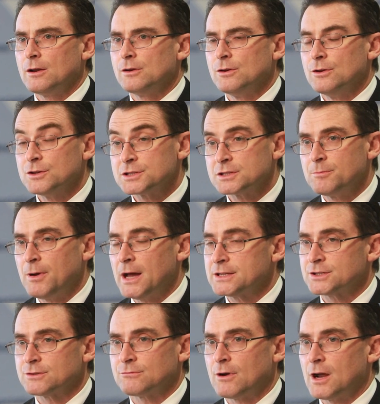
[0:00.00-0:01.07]

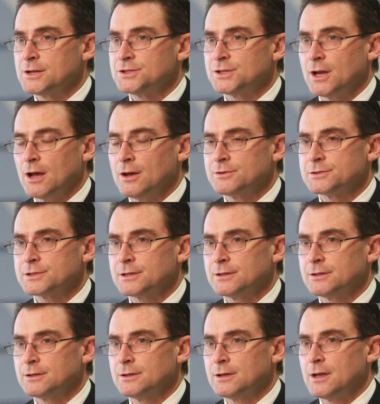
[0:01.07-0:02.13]
Nurse-to-patient ratios
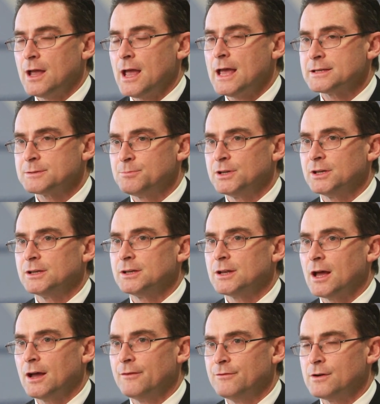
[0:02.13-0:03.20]
has been
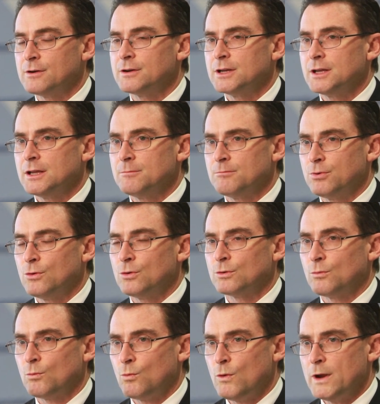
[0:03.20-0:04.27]
a very
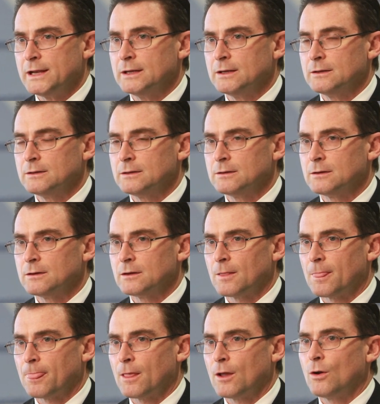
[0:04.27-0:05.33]
important win.
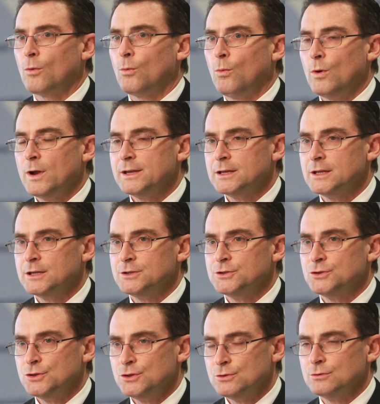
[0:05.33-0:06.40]
We need
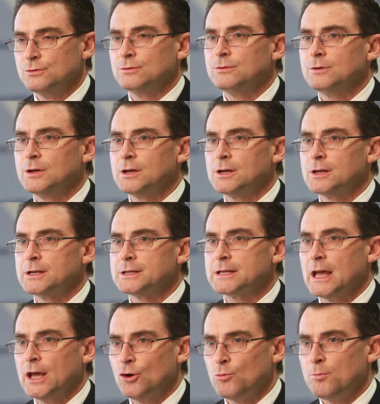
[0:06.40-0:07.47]
you to
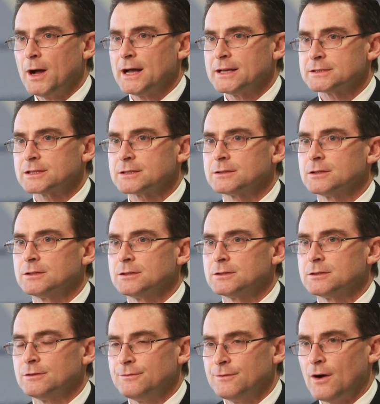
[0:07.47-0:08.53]
help us
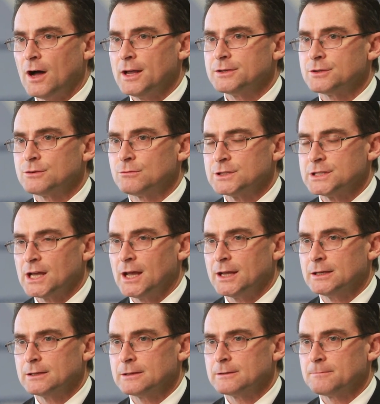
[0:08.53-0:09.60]
to fight to
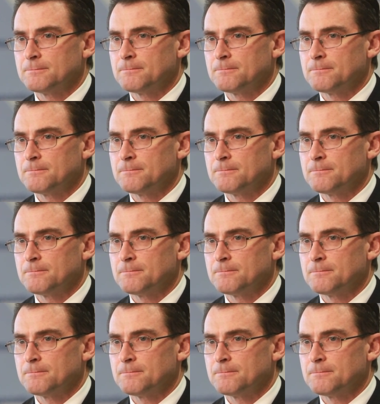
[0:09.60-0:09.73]
retain it.